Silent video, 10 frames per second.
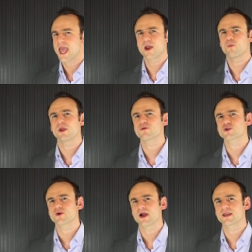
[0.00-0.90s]
and we
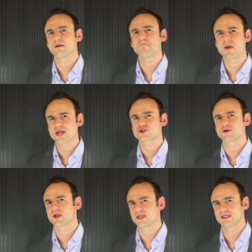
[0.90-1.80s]
were trying to
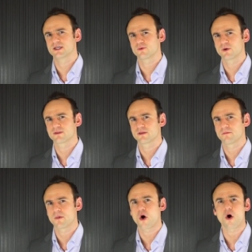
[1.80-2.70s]
measure and deal with
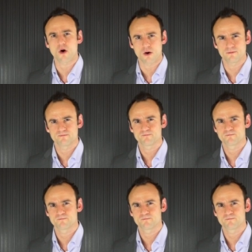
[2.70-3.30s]
them all.